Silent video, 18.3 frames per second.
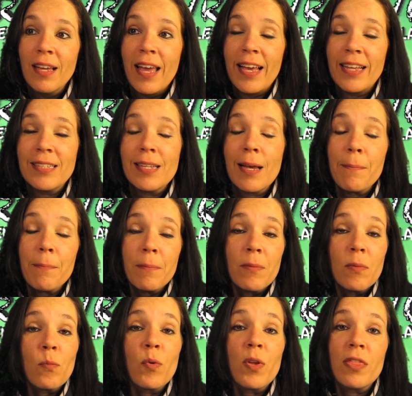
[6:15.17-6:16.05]
except
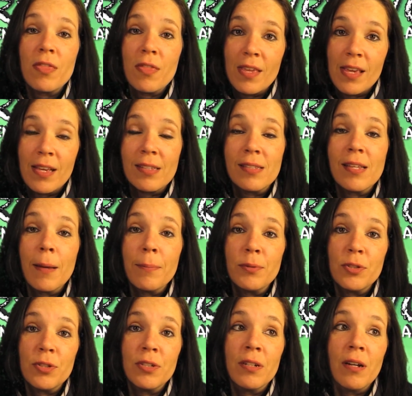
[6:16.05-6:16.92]
with the
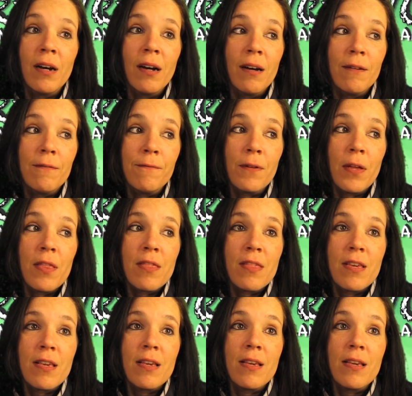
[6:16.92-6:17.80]
exception of
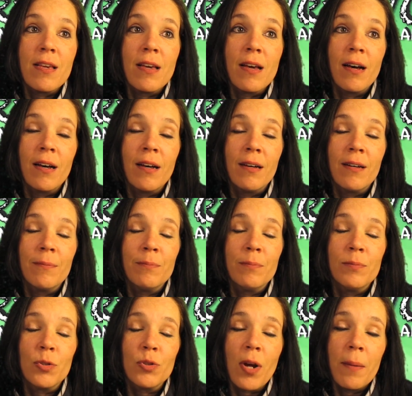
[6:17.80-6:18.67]
the
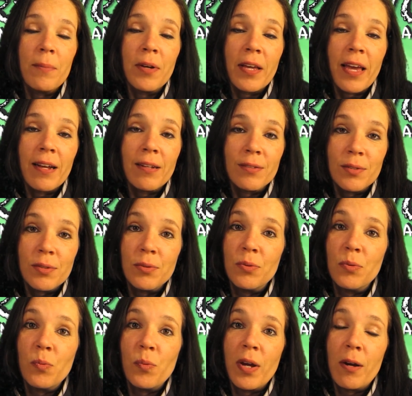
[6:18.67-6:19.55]
um, tribal
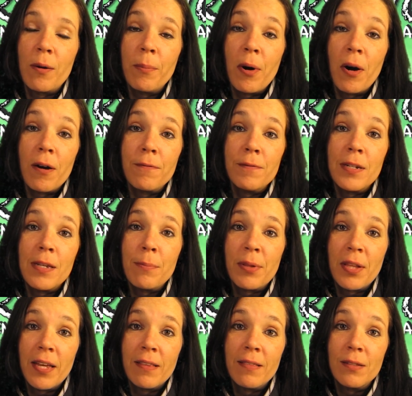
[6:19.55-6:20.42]
council where Parvati
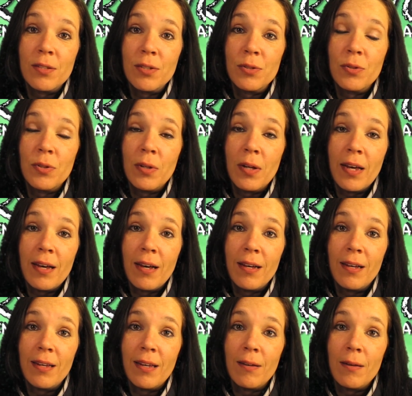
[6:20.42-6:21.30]
played the two
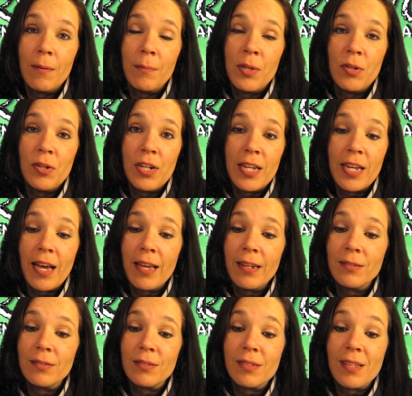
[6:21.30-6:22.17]
uh, immunity
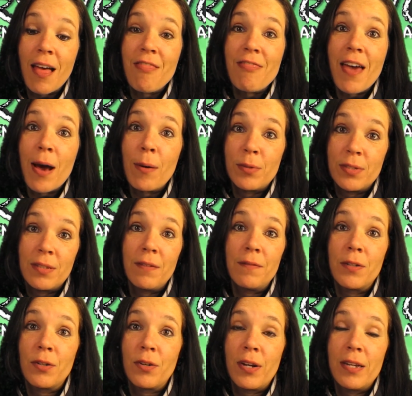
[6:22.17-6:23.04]
idols. That was
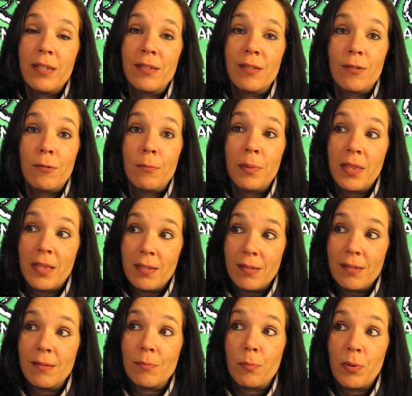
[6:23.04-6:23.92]
even crazier, but
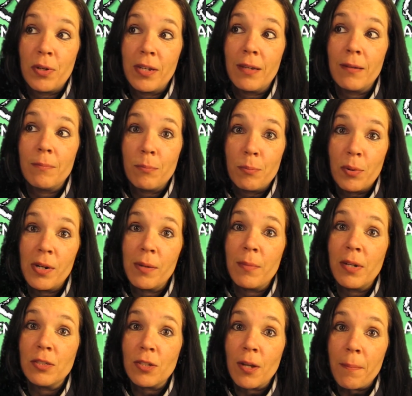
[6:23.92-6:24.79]
this is pretty pretty
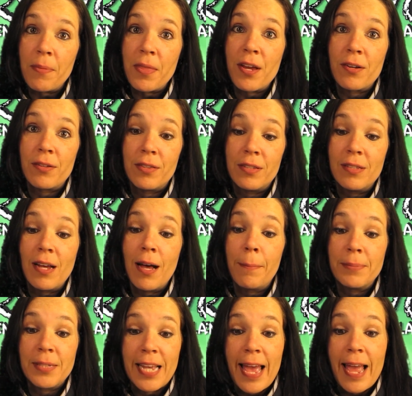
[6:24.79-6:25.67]
much up there in the
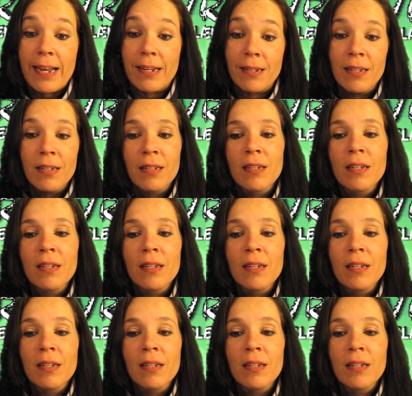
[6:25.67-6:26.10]
top 10.